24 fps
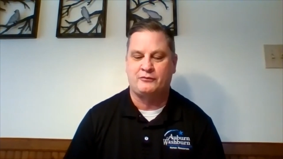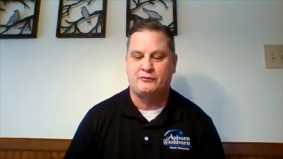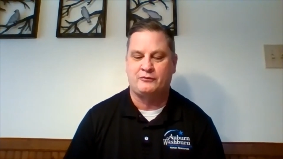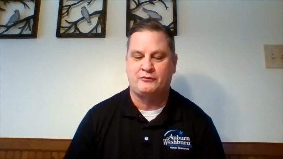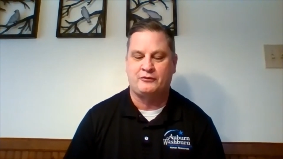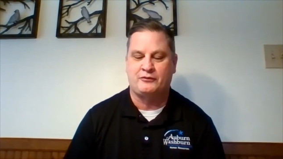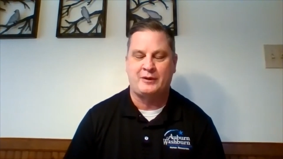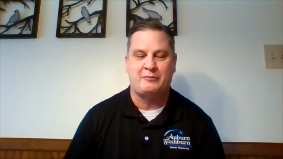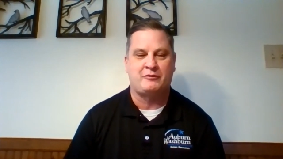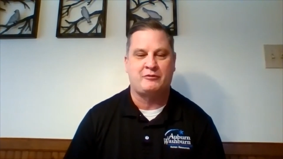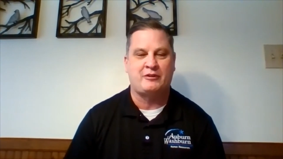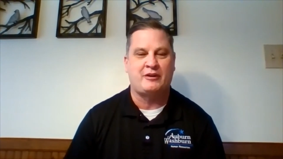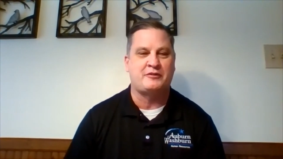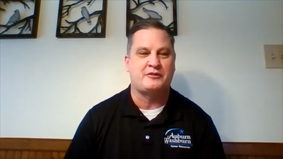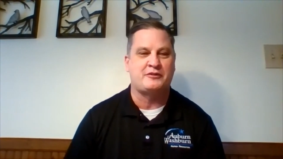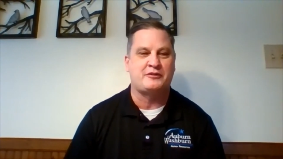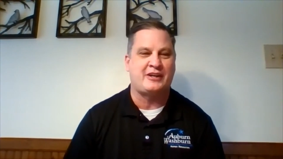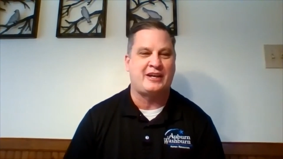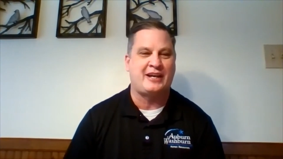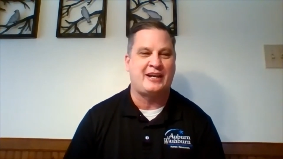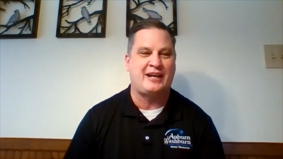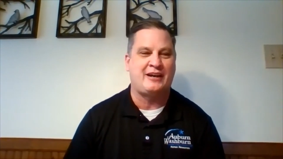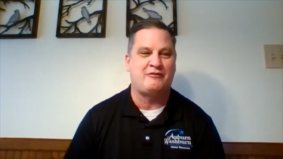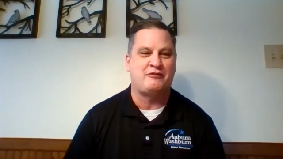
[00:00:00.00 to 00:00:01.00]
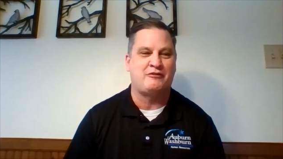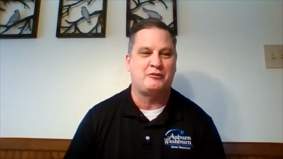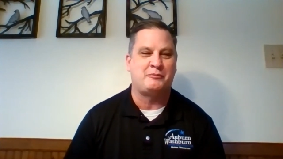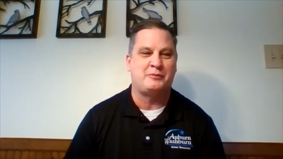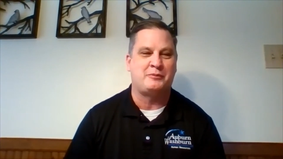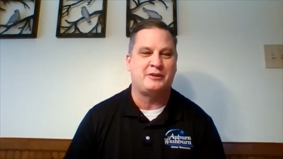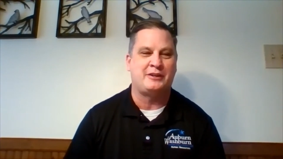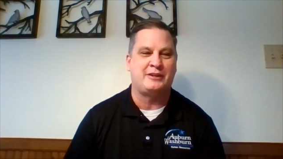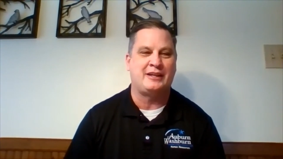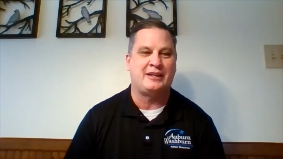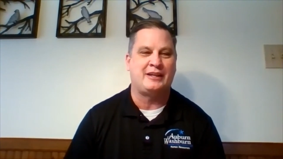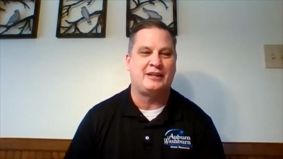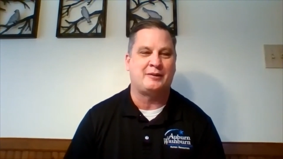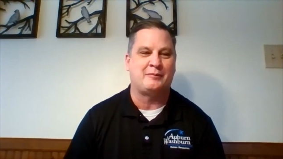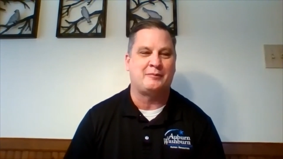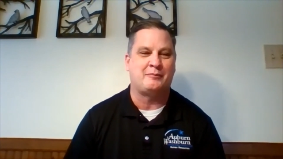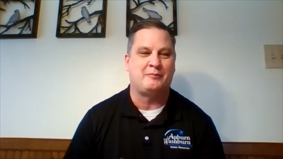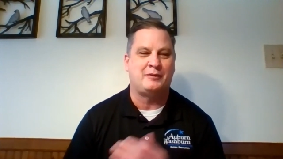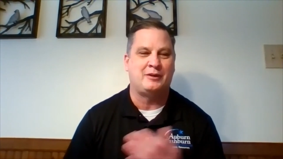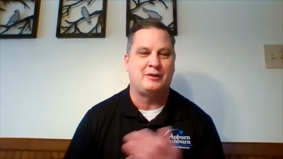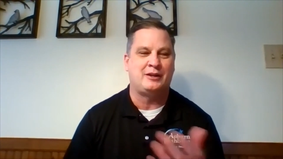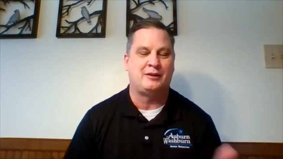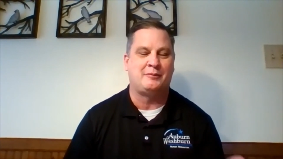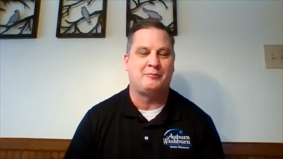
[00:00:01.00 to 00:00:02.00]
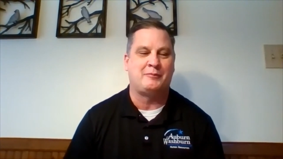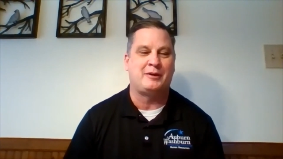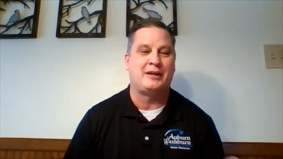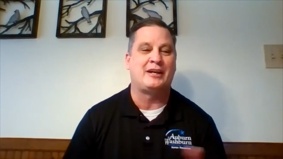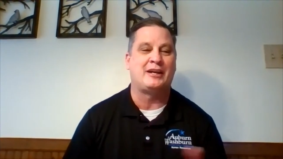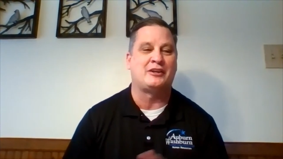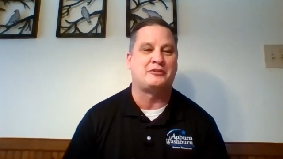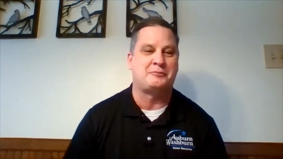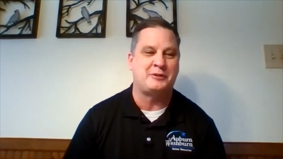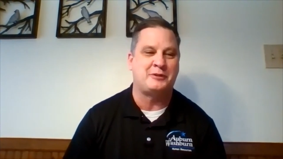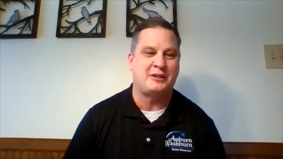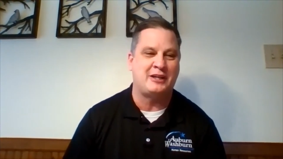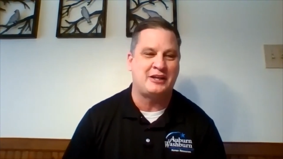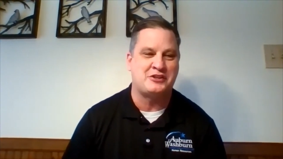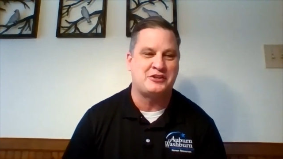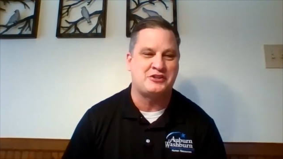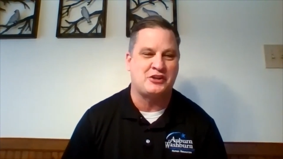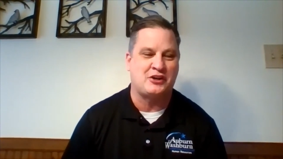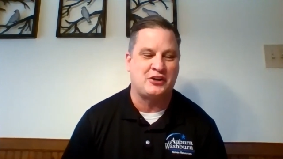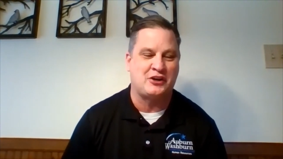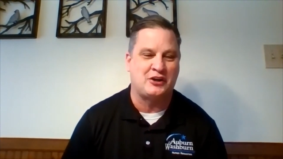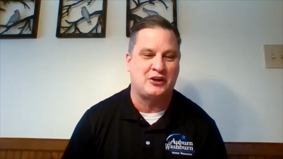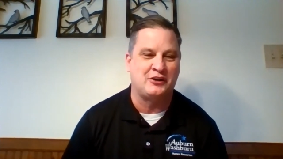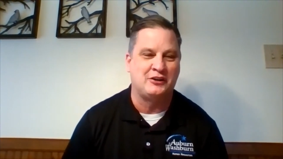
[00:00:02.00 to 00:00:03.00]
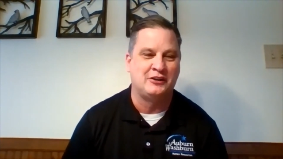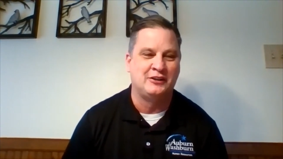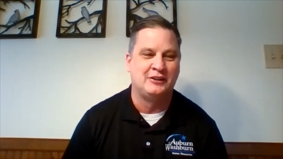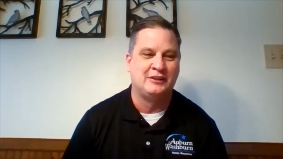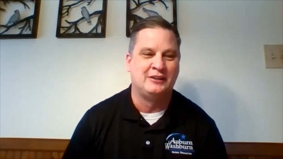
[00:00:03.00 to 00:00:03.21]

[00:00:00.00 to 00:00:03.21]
frame of reference I have would be getting my SPHR.